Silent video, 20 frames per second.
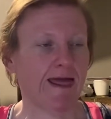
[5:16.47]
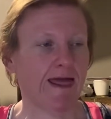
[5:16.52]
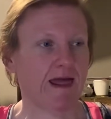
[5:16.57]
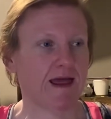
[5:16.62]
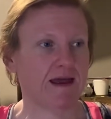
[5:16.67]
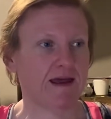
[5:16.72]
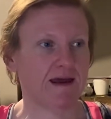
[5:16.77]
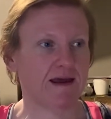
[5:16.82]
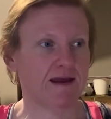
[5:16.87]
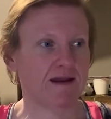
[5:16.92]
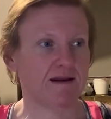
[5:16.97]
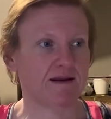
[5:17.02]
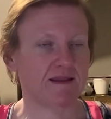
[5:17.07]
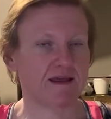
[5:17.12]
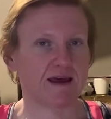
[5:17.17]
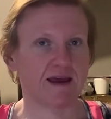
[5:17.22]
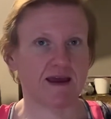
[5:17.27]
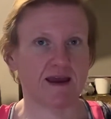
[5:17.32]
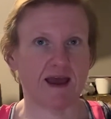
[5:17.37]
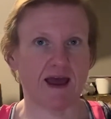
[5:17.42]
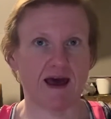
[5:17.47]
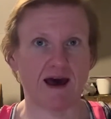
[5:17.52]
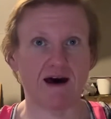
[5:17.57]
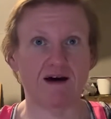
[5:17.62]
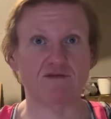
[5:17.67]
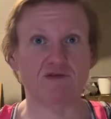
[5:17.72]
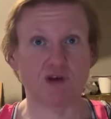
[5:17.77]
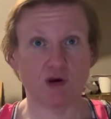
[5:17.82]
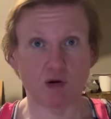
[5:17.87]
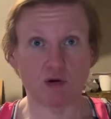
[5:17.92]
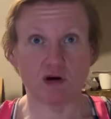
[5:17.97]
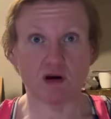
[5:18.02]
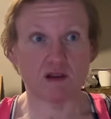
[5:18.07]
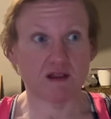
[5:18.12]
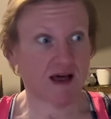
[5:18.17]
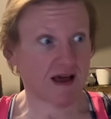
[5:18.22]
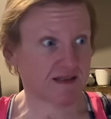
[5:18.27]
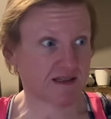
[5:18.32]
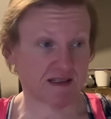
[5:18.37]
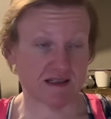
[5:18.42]
and they have yoga
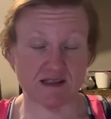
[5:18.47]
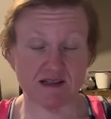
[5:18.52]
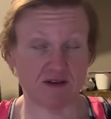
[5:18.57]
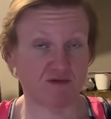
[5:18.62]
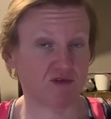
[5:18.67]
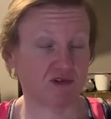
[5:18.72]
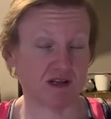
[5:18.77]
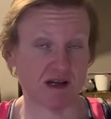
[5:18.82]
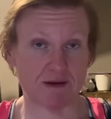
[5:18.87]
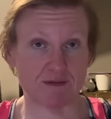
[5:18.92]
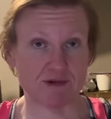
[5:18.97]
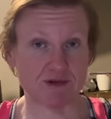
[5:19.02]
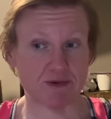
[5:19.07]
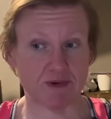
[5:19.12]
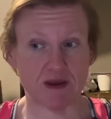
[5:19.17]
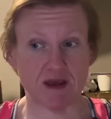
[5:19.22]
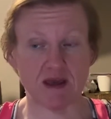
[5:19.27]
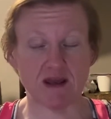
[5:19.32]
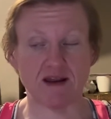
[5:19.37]
classes several times a week,